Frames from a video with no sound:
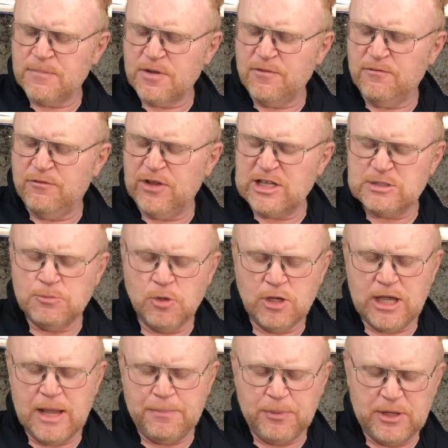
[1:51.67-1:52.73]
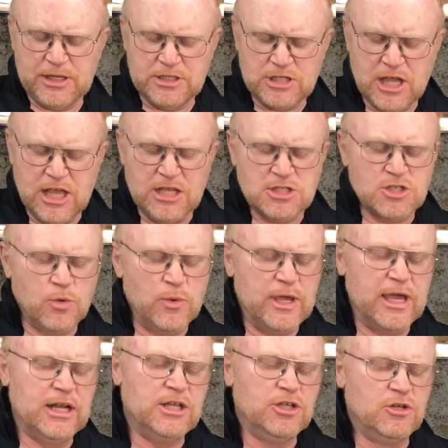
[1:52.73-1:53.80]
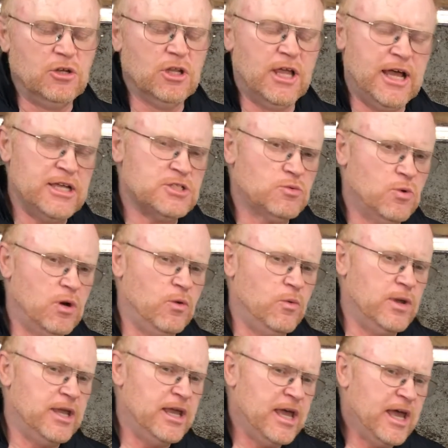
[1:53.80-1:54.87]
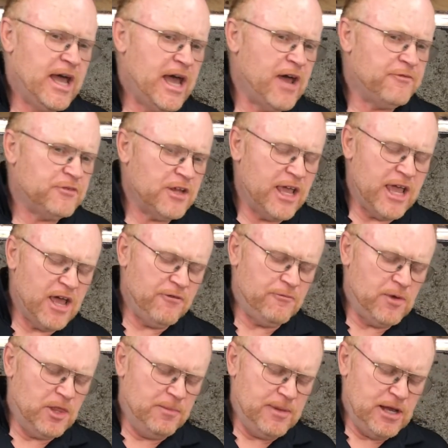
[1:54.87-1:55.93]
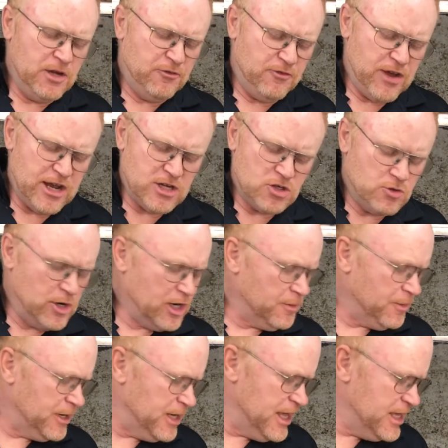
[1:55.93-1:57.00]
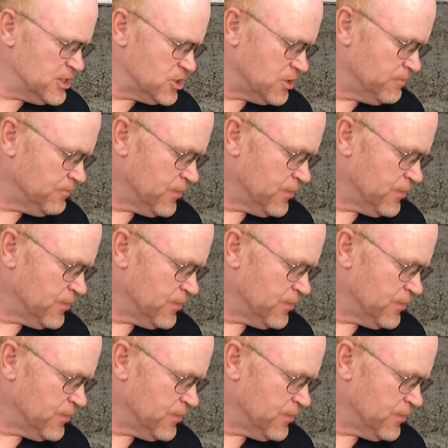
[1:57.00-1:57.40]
flexible couplings, so we got to utilize what we have to have by the manufacturer's recommendation.